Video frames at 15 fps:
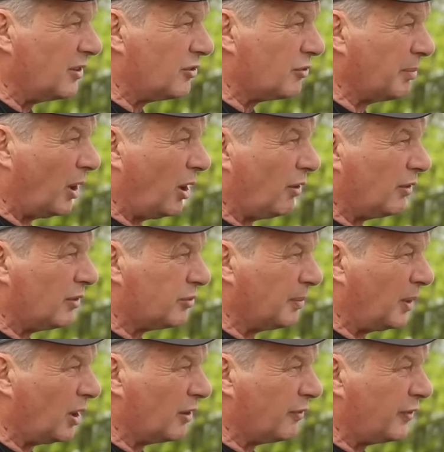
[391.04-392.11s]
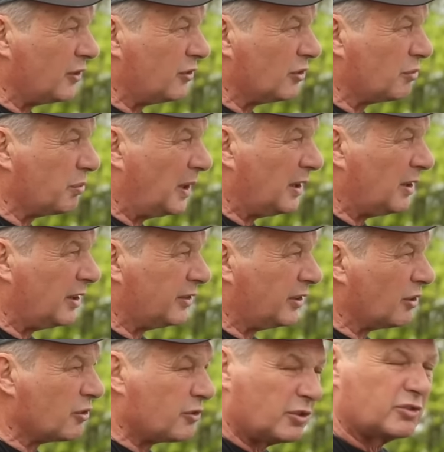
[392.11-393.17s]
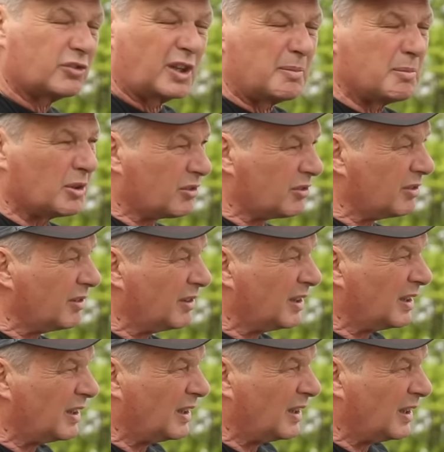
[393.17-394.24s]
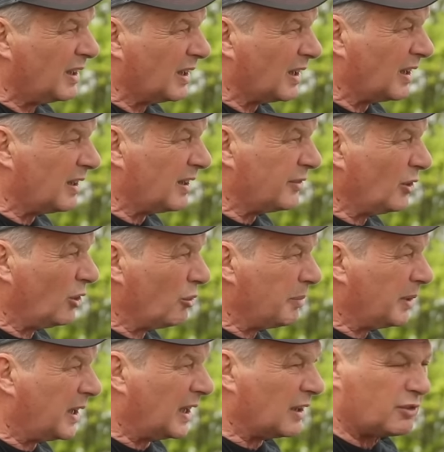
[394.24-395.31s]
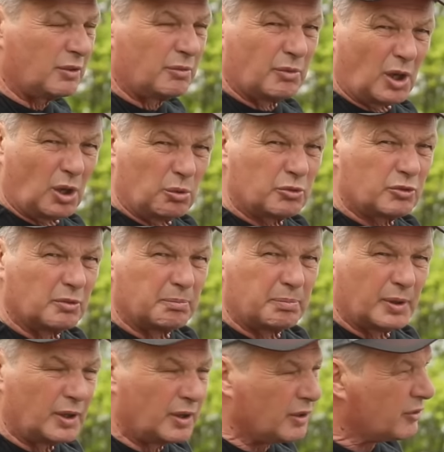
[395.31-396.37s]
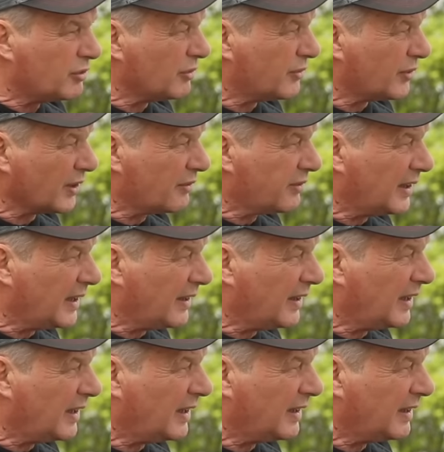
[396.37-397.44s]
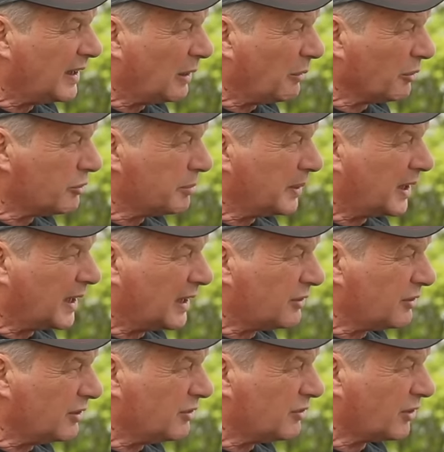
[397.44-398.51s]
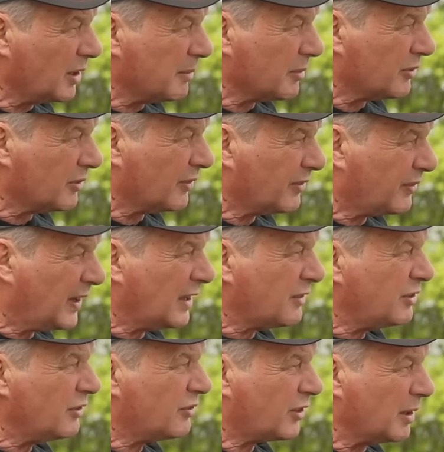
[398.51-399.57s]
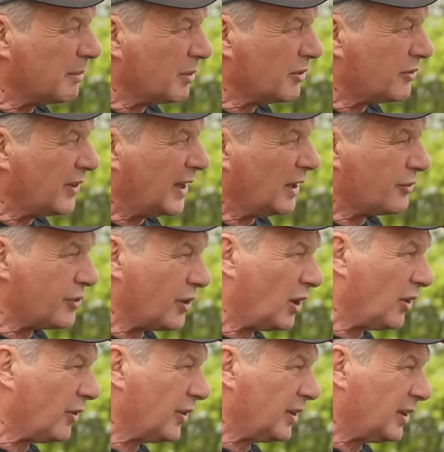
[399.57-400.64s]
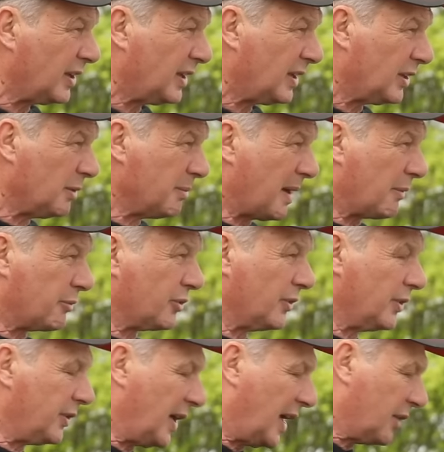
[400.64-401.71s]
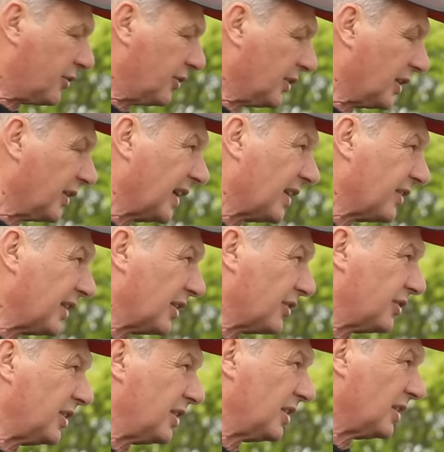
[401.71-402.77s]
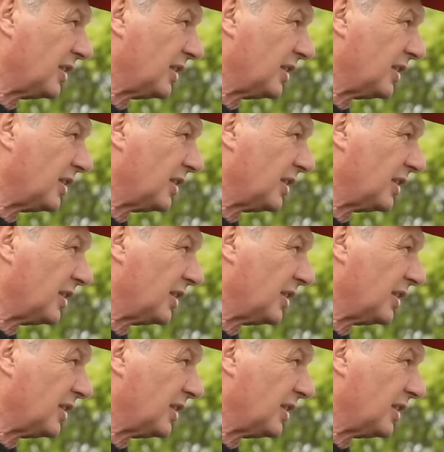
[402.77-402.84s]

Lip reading: smaller fish as well, as long as they're skimmers. I don't want to be catching roach and perch and things like that. I want to be catching skimmers. If catching skimmers, they'll draw the mums and the dads and the granddads in.